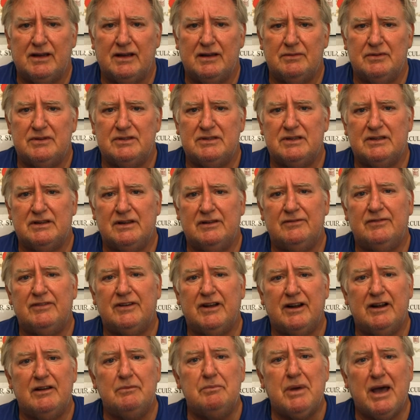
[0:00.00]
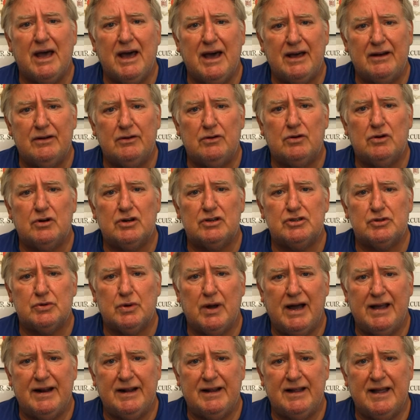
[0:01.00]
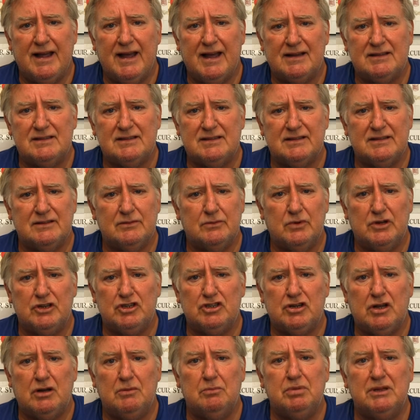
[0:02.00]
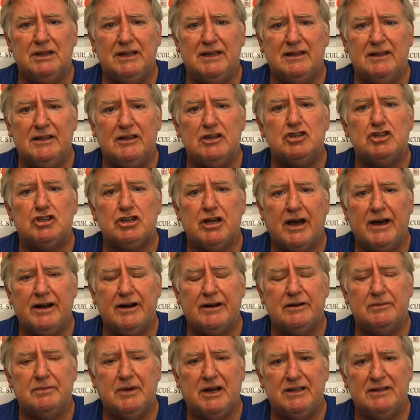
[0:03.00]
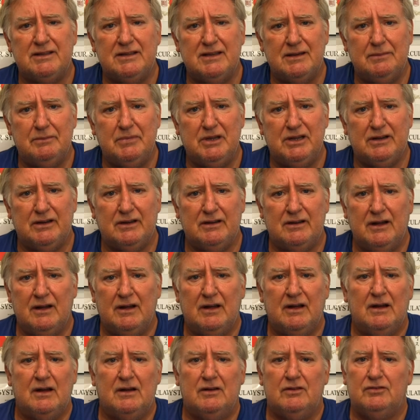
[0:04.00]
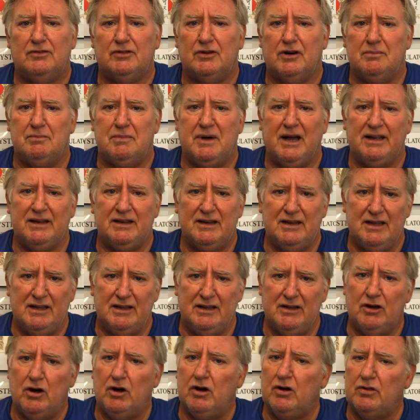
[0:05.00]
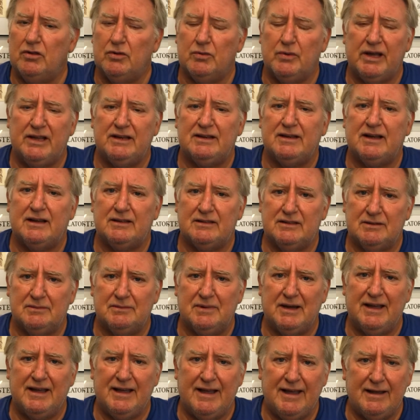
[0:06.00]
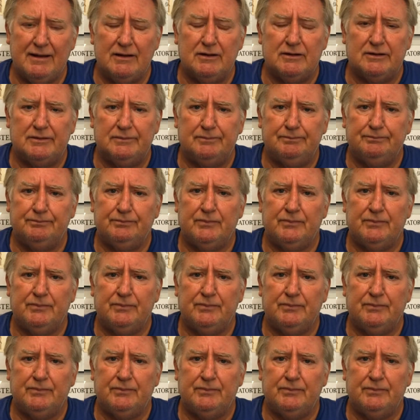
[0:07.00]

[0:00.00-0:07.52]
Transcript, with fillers: I was in a very bad horse riding accident which completely shattered my tibia from my knee all the way down to my ankle.